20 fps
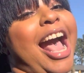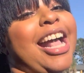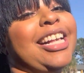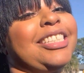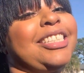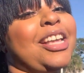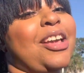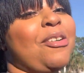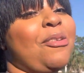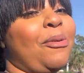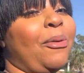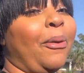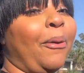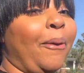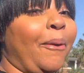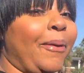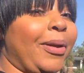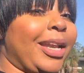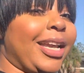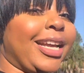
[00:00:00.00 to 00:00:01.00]
I said
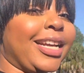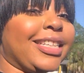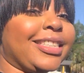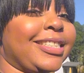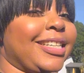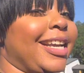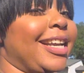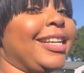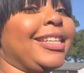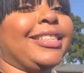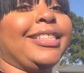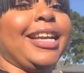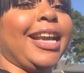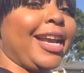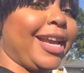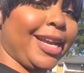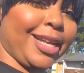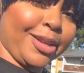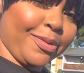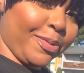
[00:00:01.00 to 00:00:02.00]
all this and
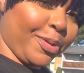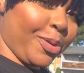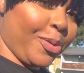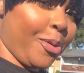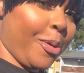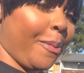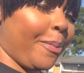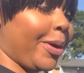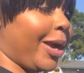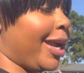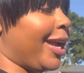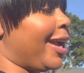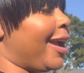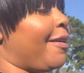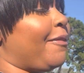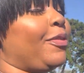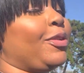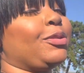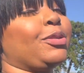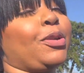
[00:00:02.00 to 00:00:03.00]
didn't hit the record button. I
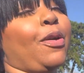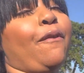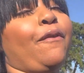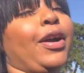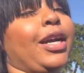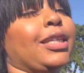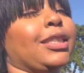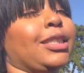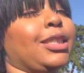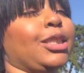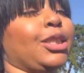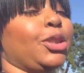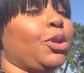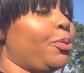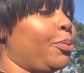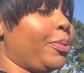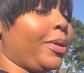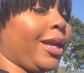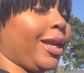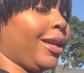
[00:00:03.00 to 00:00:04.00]
feel so fucking
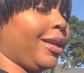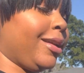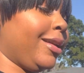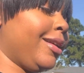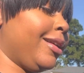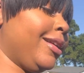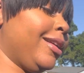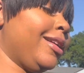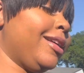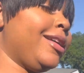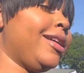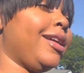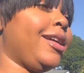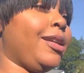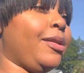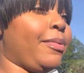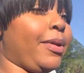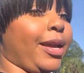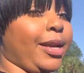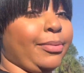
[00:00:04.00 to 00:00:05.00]
stupid.
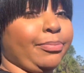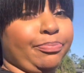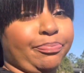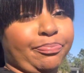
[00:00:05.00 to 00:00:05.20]
Anyway,